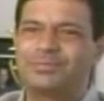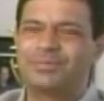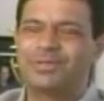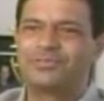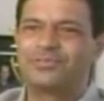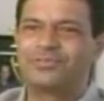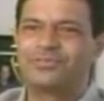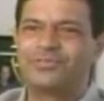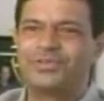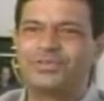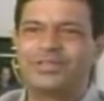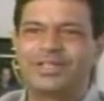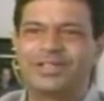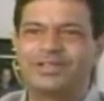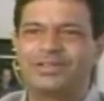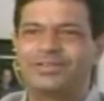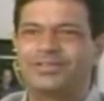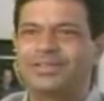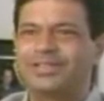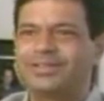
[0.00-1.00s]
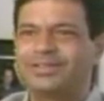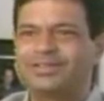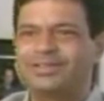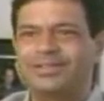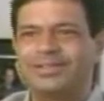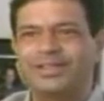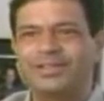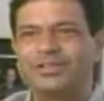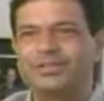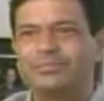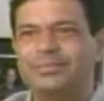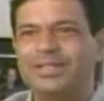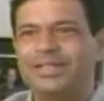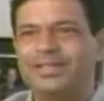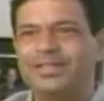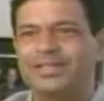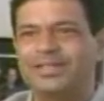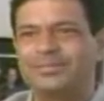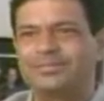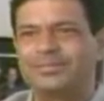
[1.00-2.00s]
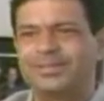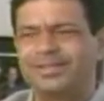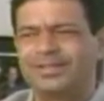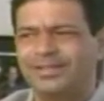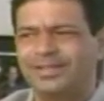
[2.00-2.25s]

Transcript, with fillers: come over for dinner and to meet him.